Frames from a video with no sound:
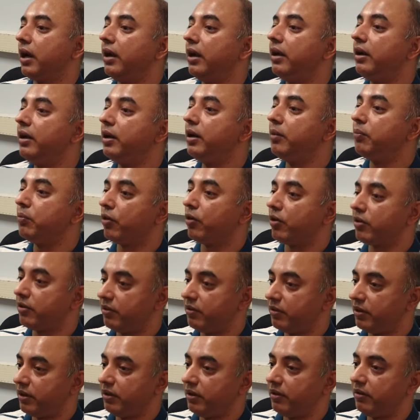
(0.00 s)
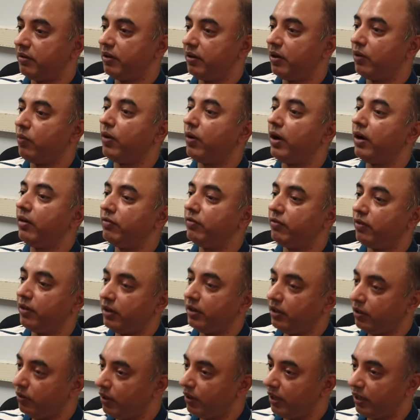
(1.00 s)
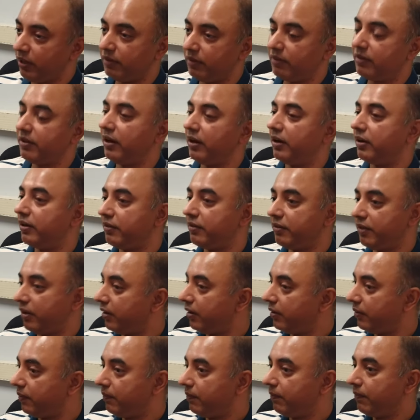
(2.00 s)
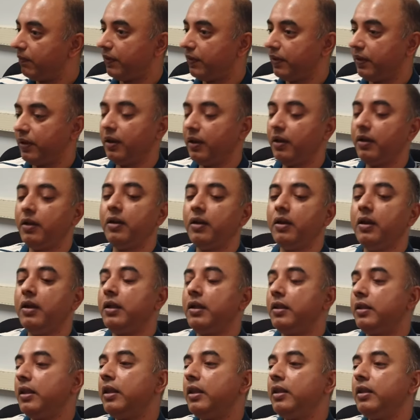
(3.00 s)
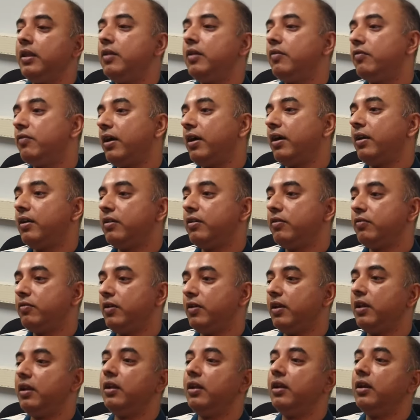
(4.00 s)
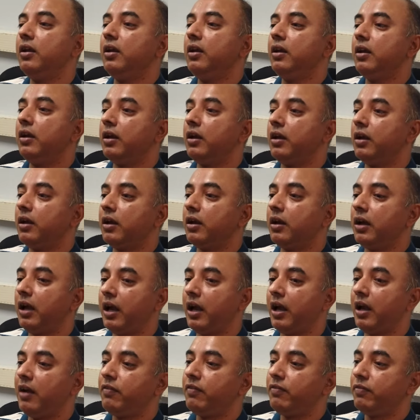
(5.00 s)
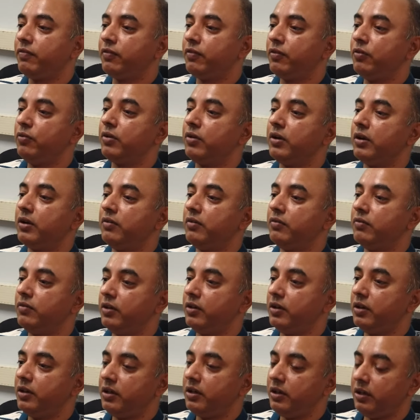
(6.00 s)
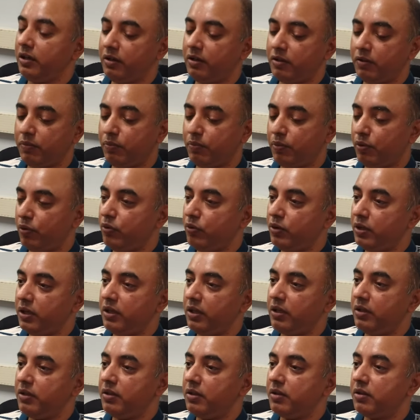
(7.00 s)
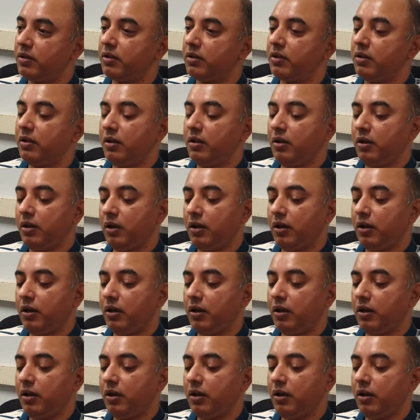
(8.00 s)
a kinetic process that is required for it to get inside the cell. Okay, then the virus will has to convert its proteins